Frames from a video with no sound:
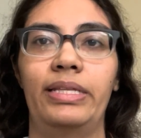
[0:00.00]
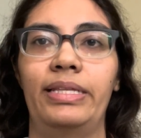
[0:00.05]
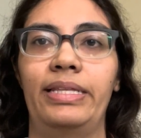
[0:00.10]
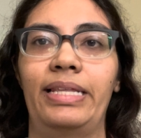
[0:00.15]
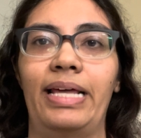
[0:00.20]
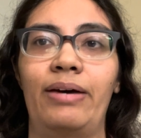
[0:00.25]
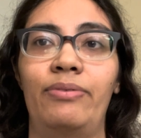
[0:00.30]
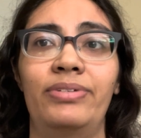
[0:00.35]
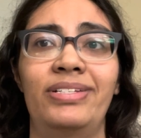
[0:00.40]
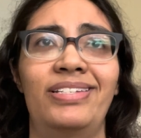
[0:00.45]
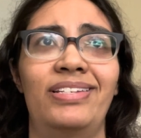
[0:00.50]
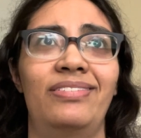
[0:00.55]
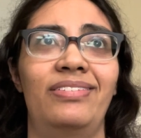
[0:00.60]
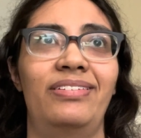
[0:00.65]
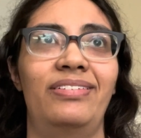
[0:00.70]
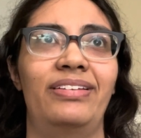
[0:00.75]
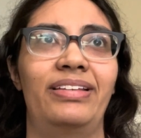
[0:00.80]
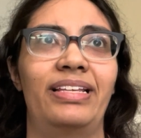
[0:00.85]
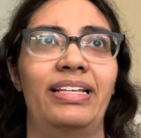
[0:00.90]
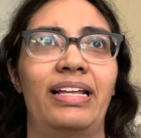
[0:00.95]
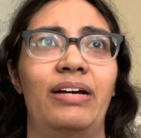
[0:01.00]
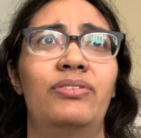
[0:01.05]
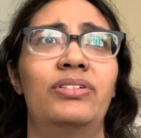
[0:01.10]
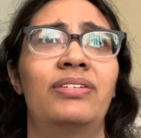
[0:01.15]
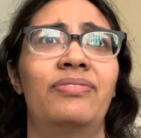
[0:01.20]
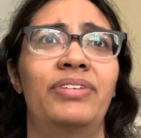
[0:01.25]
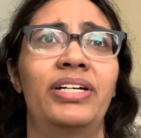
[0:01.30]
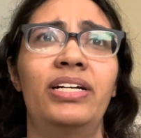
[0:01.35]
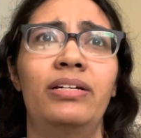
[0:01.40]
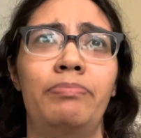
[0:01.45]
that was a
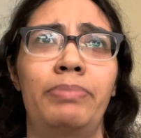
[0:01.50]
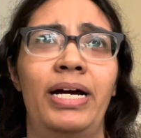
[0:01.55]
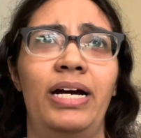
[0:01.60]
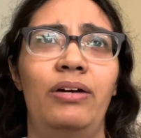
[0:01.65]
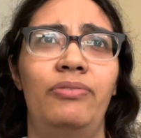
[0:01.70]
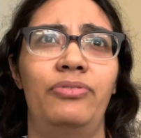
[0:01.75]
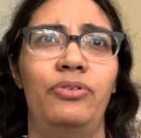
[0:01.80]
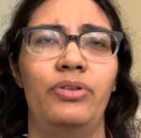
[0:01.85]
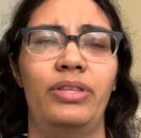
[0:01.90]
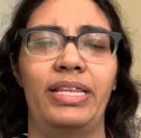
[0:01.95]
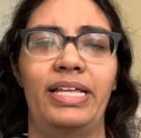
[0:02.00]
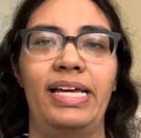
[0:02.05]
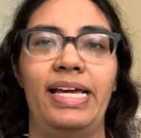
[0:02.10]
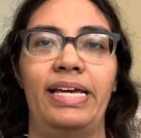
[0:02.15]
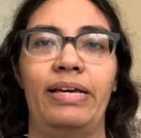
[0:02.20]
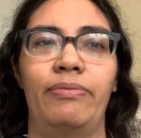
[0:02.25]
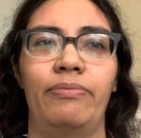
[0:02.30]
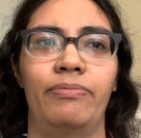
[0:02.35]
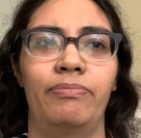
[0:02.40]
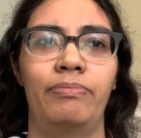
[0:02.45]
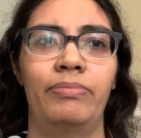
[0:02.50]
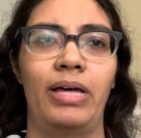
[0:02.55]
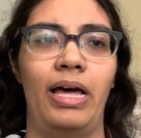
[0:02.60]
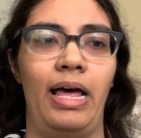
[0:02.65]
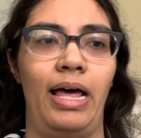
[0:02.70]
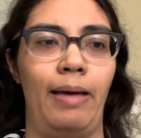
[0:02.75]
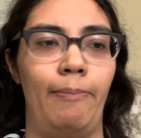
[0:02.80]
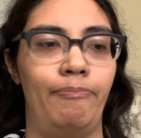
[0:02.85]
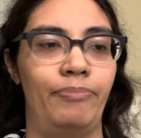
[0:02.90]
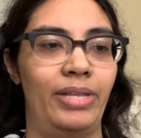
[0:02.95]
very powerful thing
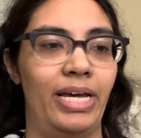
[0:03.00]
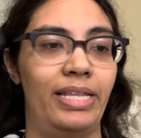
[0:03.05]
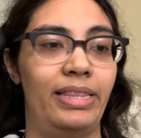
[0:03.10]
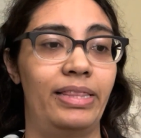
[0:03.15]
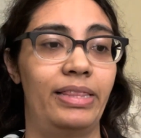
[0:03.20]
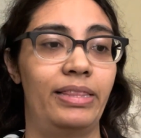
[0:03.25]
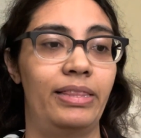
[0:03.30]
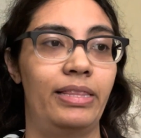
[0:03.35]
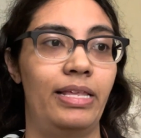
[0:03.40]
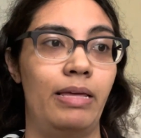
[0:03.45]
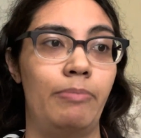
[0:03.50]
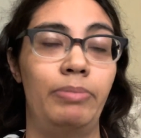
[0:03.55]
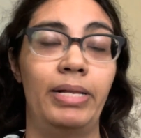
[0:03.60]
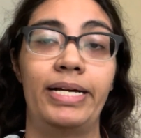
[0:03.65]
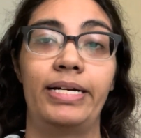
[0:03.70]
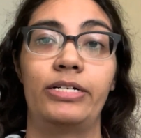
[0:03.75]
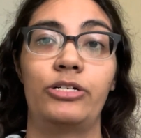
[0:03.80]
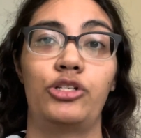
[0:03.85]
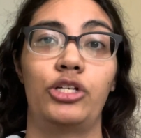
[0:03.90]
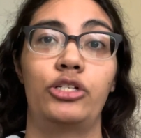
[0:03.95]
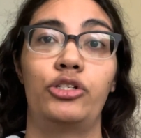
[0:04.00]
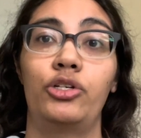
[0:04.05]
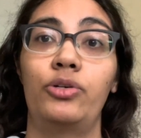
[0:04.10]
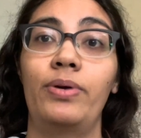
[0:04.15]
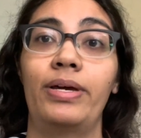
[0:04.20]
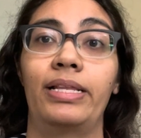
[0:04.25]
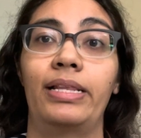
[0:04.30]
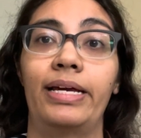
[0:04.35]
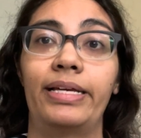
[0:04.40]
that the players are doing.